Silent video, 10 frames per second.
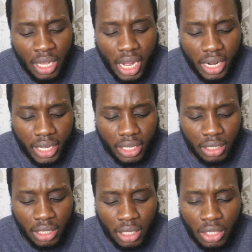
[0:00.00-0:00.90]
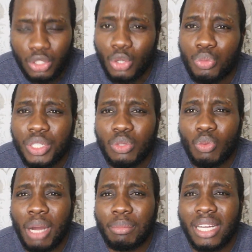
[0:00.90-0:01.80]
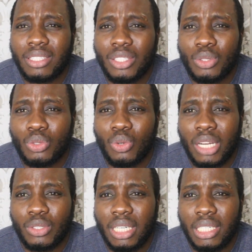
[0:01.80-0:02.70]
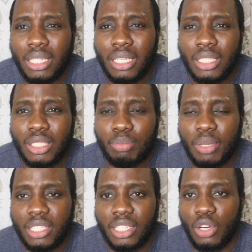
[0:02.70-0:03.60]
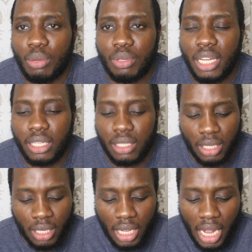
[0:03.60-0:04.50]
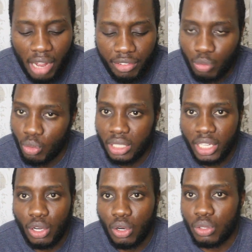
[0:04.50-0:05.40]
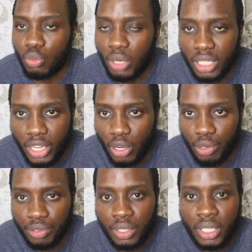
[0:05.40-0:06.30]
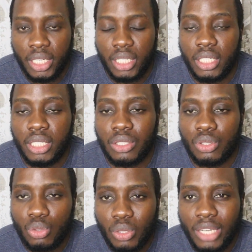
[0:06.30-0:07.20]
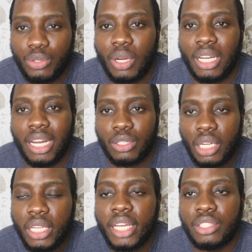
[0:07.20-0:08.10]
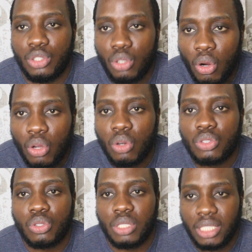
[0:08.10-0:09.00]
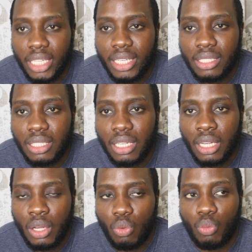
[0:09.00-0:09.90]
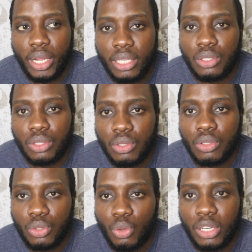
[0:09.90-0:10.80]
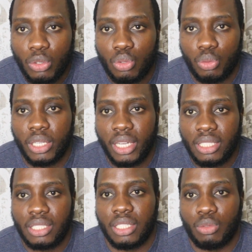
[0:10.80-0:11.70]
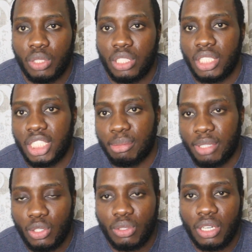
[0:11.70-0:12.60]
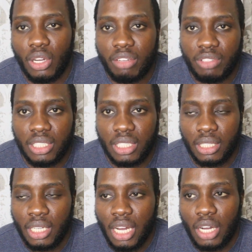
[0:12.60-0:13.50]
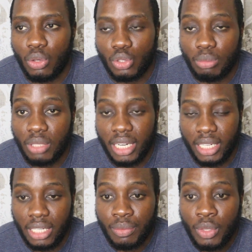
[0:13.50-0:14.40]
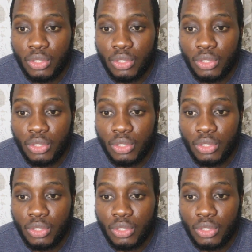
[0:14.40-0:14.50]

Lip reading: And then the reason why I'm asking you to actually split it up, like having one day on, one day off, is so that you can actually enjoy also the days when, you know, you are not doing anything with the gym and all, everything, or something like that.